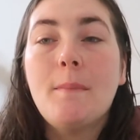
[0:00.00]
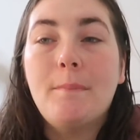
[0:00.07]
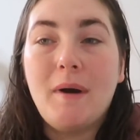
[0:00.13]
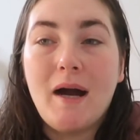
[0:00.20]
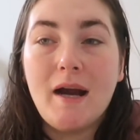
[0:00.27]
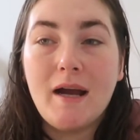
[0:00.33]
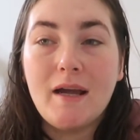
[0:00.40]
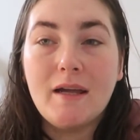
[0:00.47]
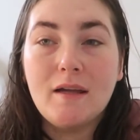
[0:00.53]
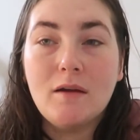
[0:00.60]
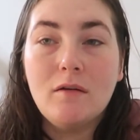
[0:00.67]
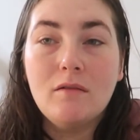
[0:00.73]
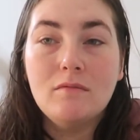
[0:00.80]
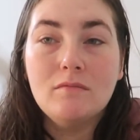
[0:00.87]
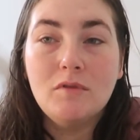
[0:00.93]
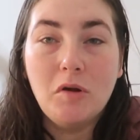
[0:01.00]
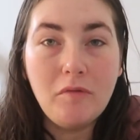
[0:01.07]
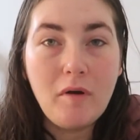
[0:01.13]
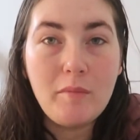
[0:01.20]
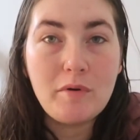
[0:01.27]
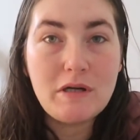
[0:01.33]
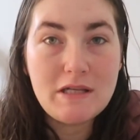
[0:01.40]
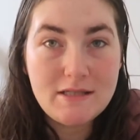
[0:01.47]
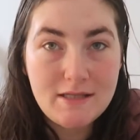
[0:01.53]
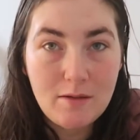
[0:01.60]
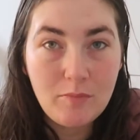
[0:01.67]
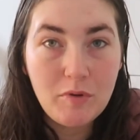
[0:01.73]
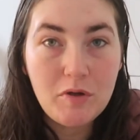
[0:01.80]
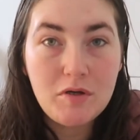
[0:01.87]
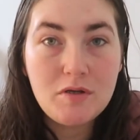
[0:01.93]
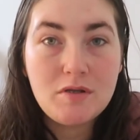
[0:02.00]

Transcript: by November, December.